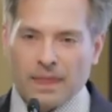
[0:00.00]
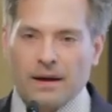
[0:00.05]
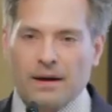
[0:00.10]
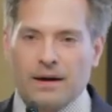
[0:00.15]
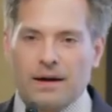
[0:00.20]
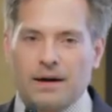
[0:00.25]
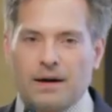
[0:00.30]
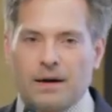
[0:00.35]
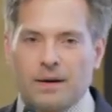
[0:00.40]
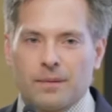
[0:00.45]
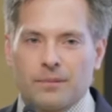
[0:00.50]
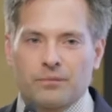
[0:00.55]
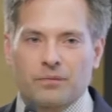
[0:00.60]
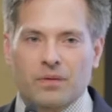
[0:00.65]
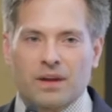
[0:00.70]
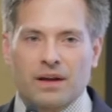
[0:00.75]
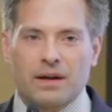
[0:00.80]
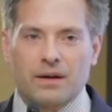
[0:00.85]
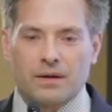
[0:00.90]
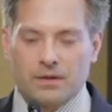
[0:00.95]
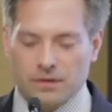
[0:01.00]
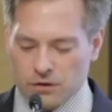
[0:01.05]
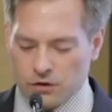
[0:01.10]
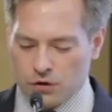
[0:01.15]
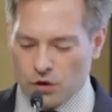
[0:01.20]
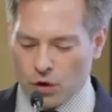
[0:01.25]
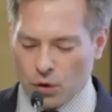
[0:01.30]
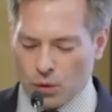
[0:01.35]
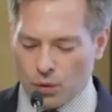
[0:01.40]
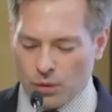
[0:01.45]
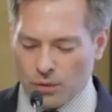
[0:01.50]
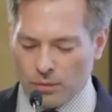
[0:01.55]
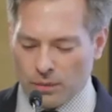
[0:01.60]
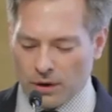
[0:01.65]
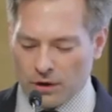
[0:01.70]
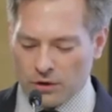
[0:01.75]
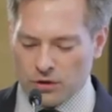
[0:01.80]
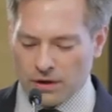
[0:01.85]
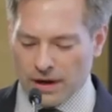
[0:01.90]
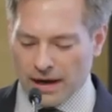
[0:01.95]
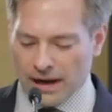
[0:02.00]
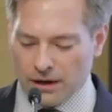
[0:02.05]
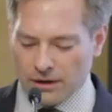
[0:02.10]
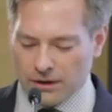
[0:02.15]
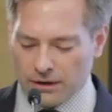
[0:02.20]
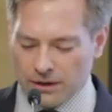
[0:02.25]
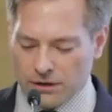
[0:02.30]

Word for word: Um, so Marshall Allen,